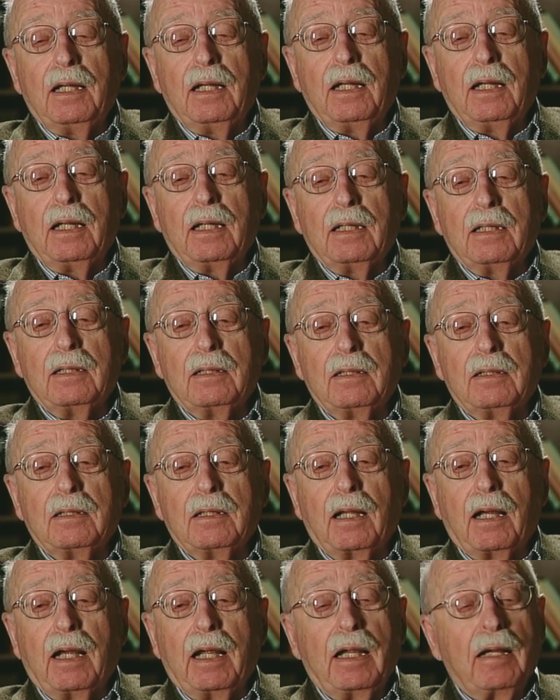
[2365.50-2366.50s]

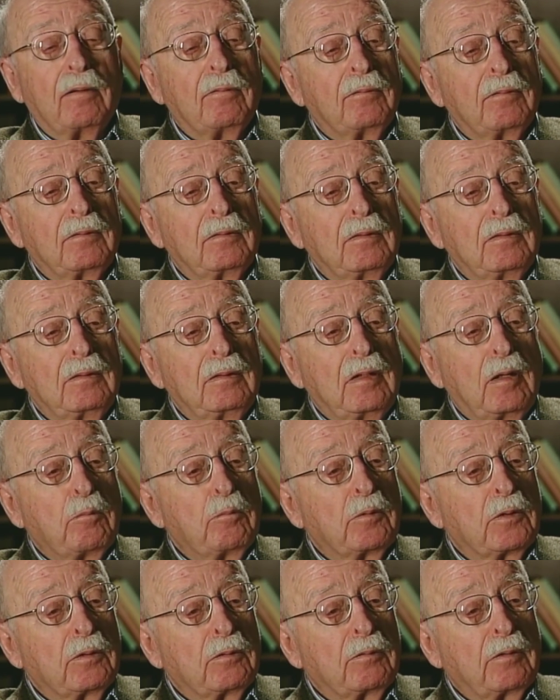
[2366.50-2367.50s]
and I have a
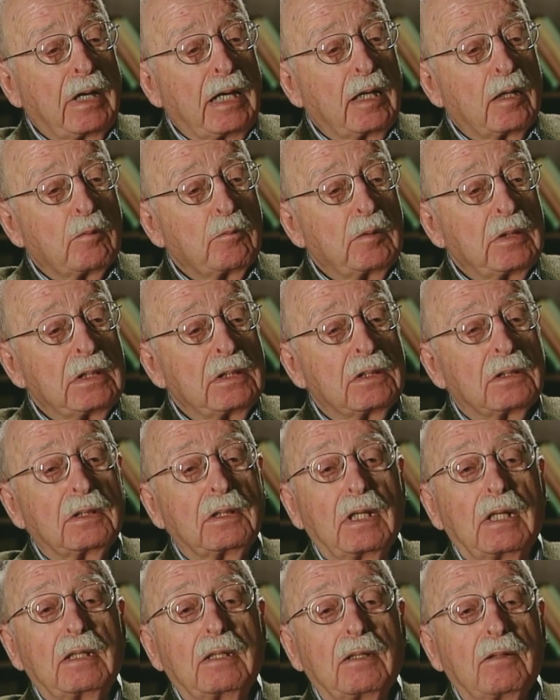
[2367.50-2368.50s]
number of ailments
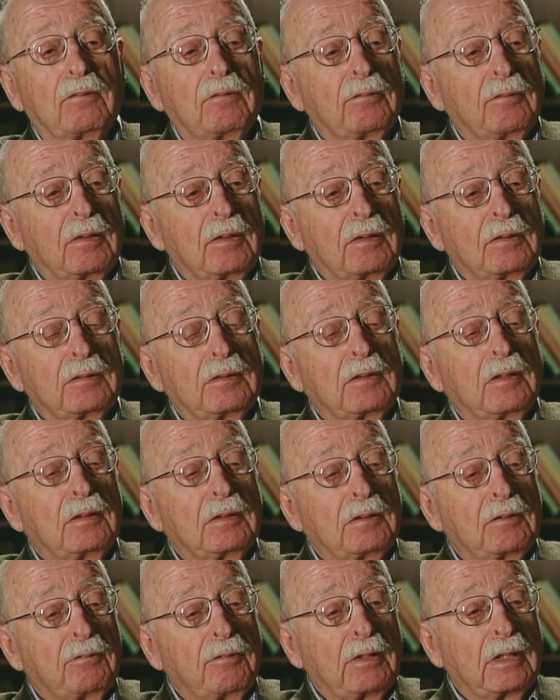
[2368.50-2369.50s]
that are uh,
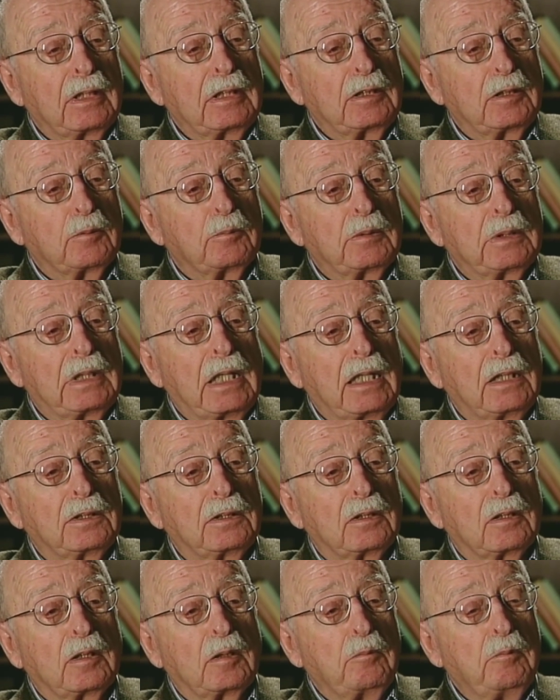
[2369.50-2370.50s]
fairly
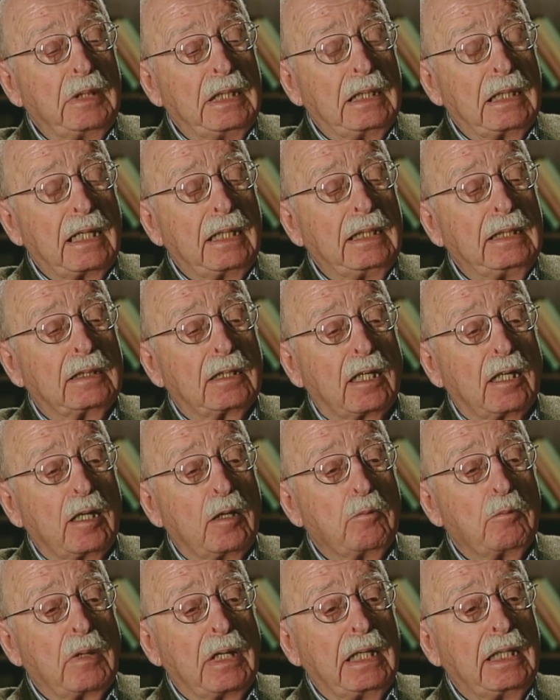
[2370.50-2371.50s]
substantial that mean
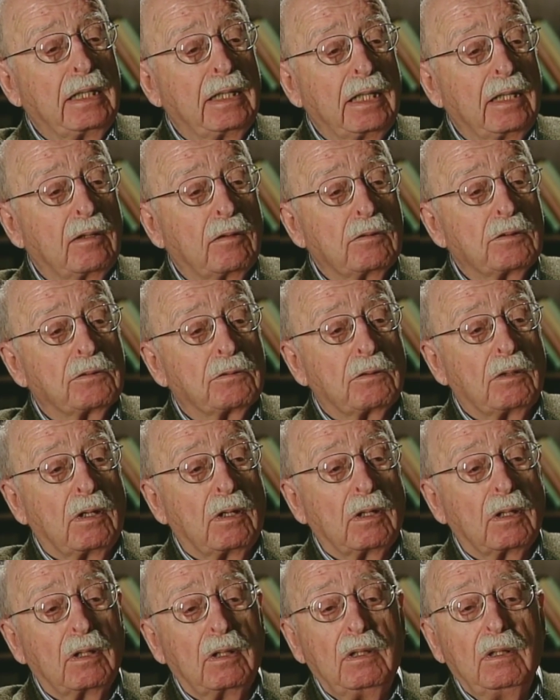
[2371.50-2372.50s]
anytime anything goes
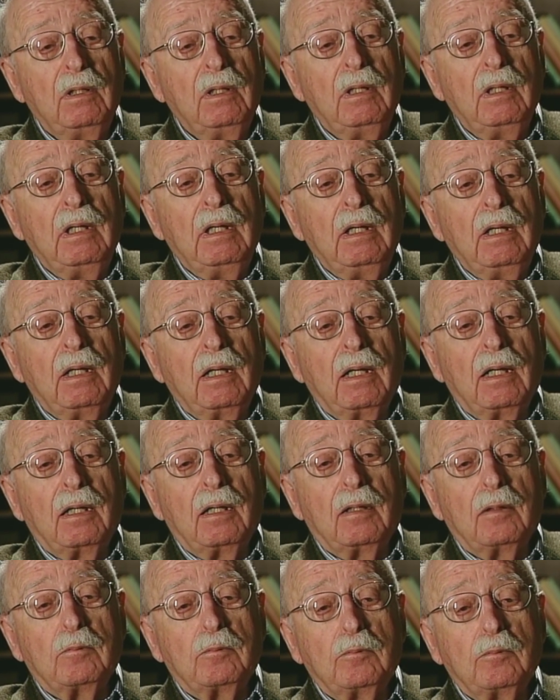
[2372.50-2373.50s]
wrong.
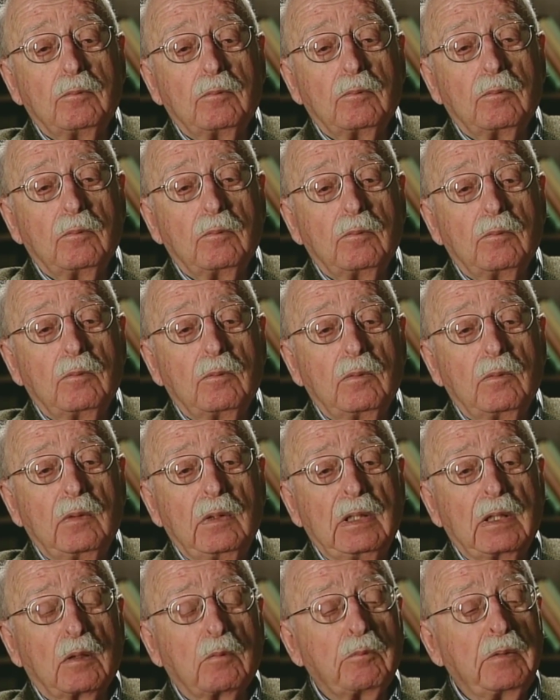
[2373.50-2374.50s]
Uh,
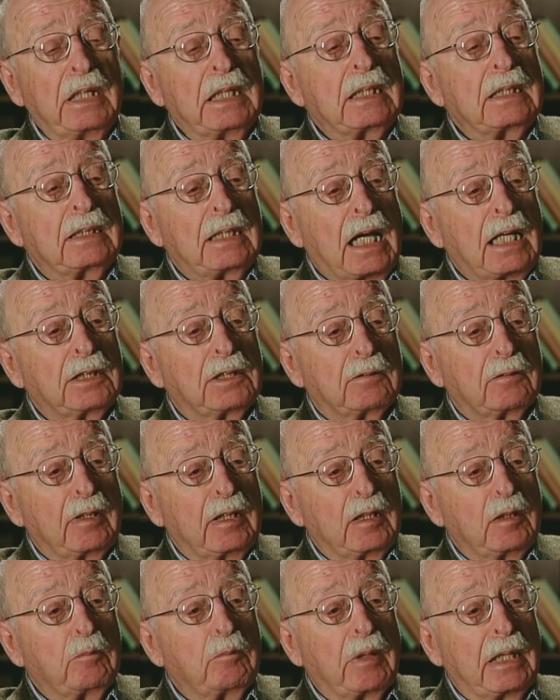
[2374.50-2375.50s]
it'll be
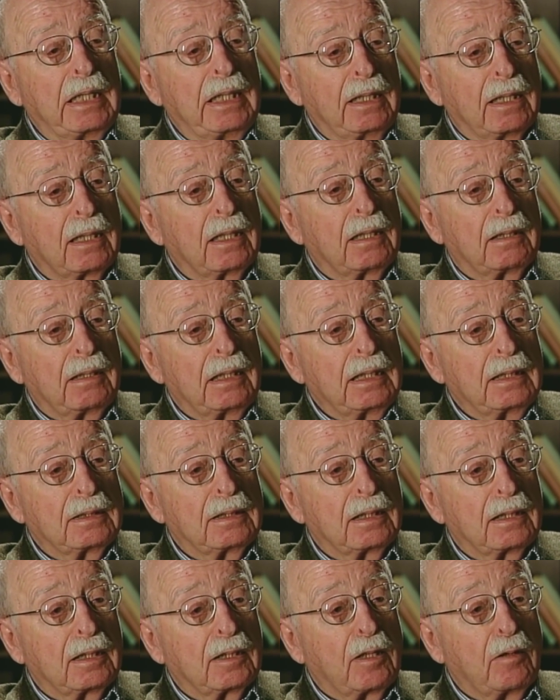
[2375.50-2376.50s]
exaggerated by the other
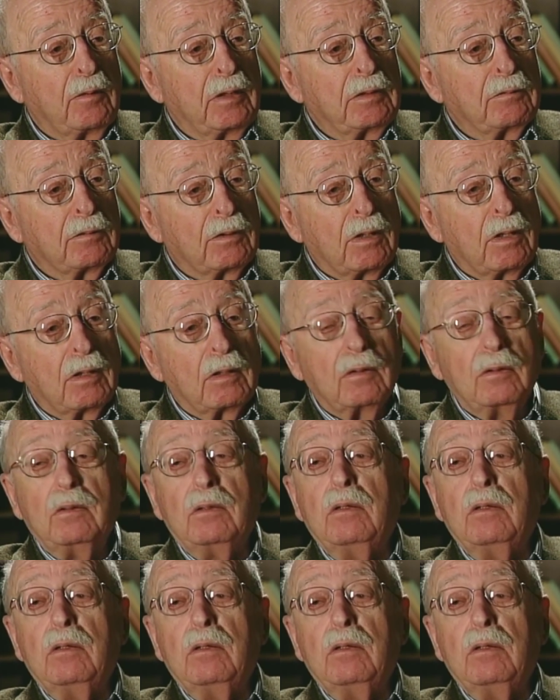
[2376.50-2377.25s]
things that are going wrong.